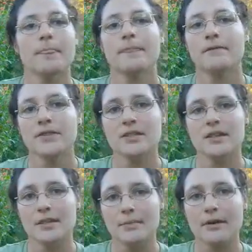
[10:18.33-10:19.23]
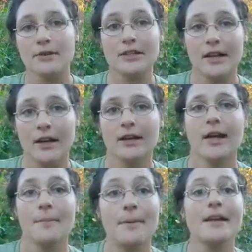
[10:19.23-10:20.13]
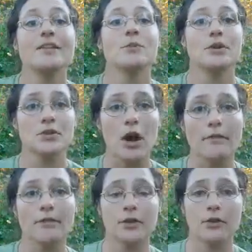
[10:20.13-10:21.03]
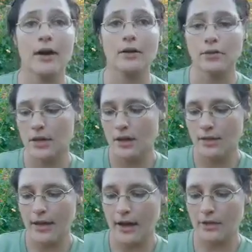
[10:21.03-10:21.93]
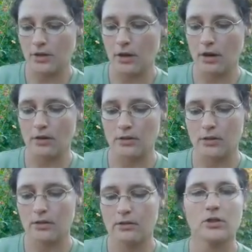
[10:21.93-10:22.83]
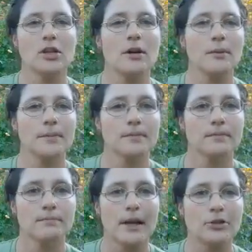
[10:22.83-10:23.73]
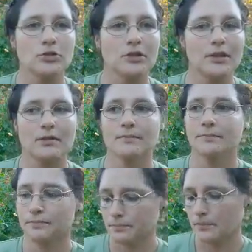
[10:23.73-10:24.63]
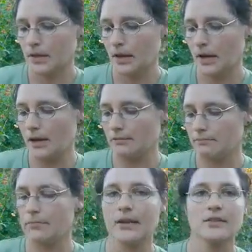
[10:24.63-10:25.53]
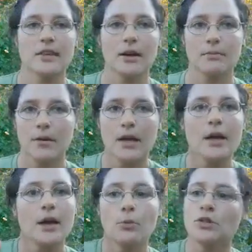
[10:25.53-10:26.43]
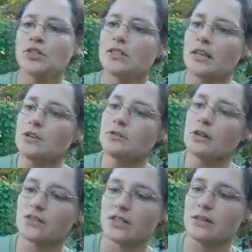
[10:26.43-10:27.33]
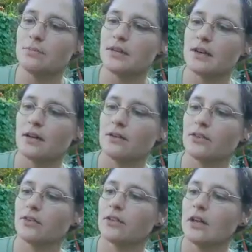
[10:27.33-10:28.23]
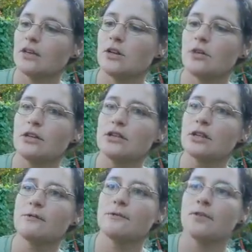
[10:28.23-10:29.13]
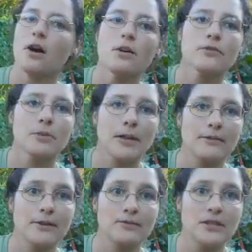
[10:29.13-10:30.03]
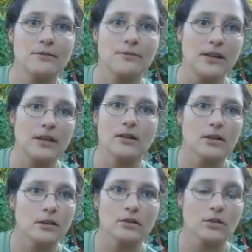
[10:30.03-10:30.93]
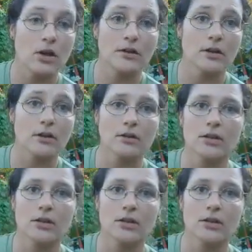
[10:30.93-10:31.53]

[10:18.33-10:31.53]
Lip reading: visiting them every day and picking the ones off of the ground that aren't, majorly messed up, which is interesting because, these can fall from like 15 feet or longer,